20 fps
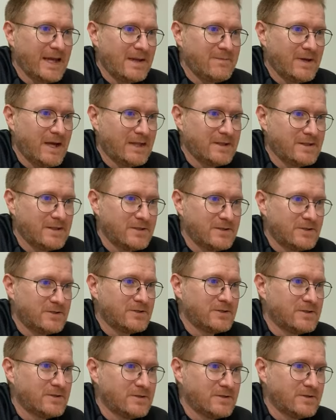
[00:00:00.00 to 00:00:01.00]
Big game
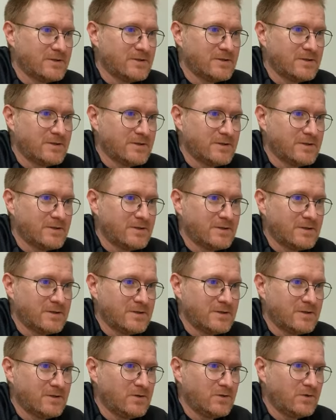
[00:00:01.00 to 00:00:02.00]
hunters,
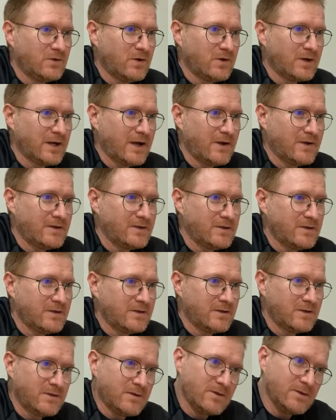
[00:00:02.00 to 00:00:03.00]
you are not
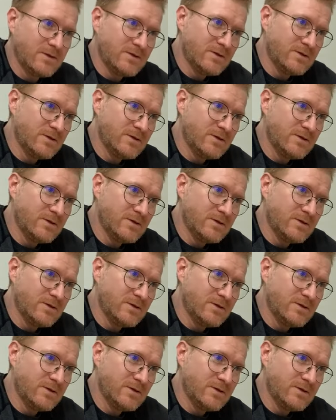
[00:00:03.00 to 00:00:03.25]
going